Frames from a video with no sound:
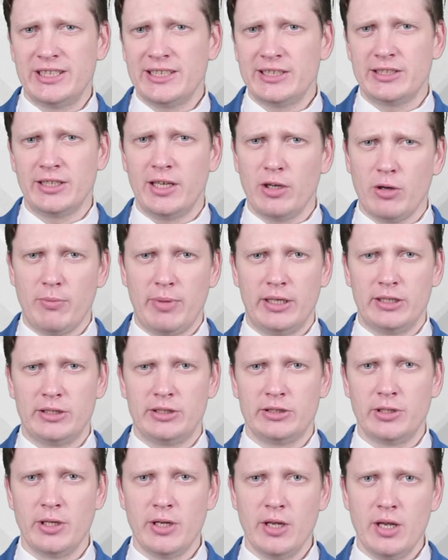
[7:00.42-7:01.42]
or 60
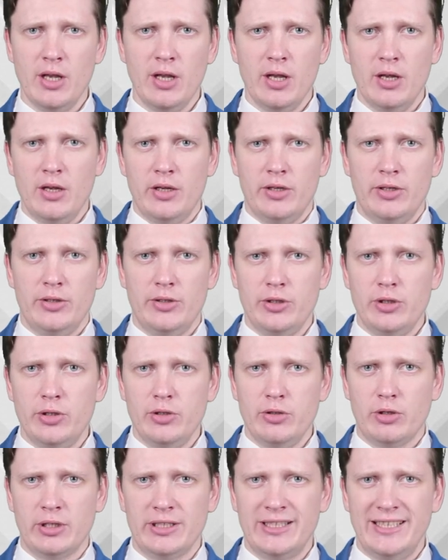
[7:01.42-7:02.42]
kilobytes.
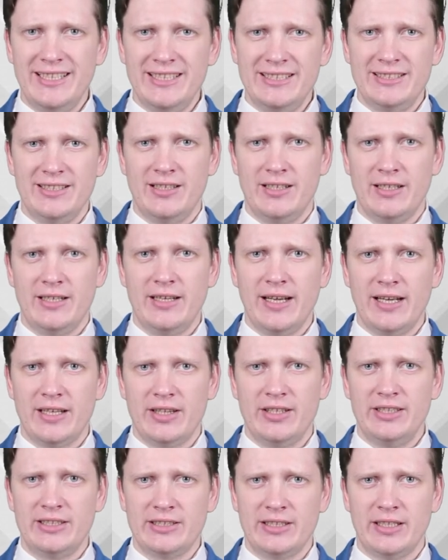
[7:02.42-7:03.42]
You can easily
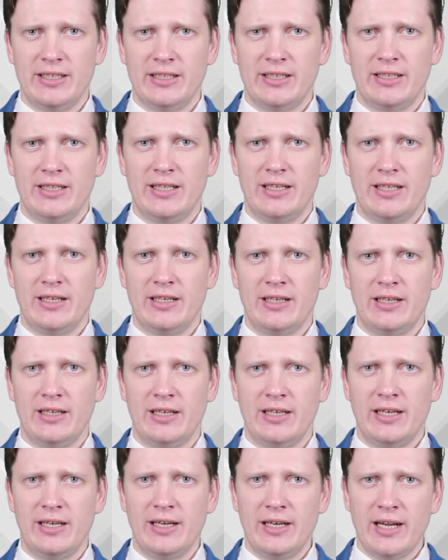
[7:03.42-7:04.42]
get this in
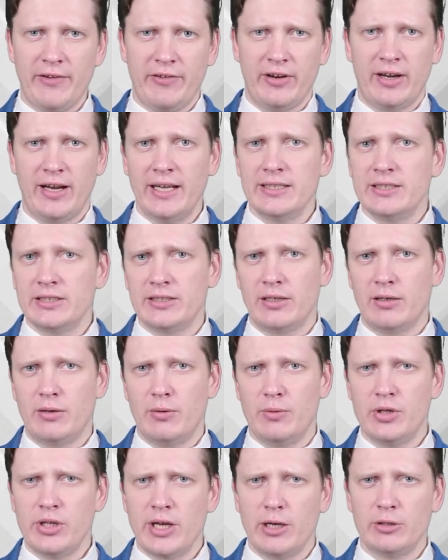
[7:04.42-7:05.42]
a graphic
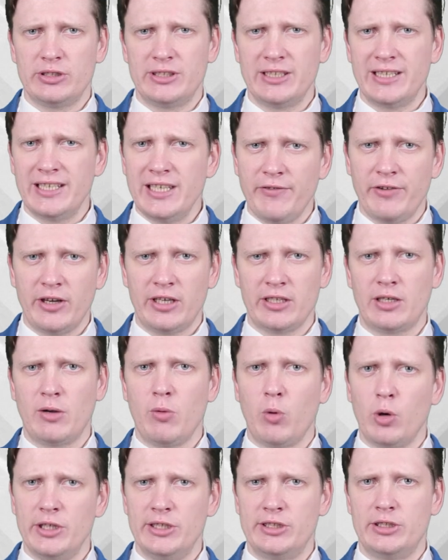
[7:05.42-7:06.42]
editor without
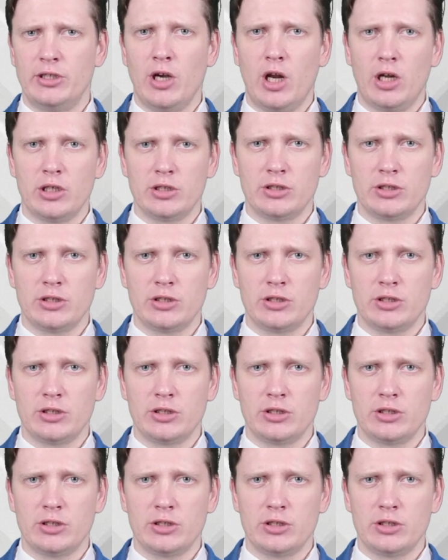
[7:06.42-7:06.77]
significant quality